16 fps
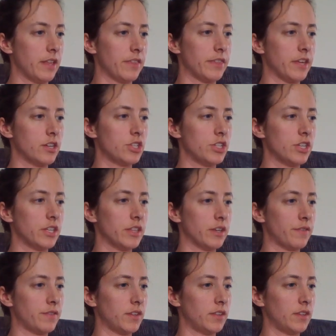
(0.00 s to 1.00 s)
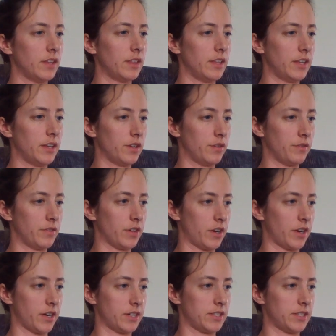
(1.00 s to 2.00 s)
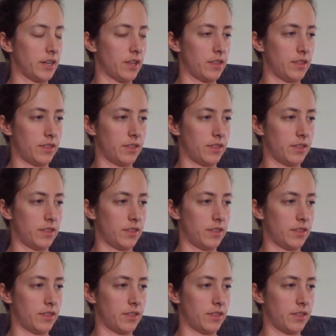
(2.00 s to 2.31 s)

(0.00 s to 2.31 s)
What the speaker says: Then she lifted the lid of the carton.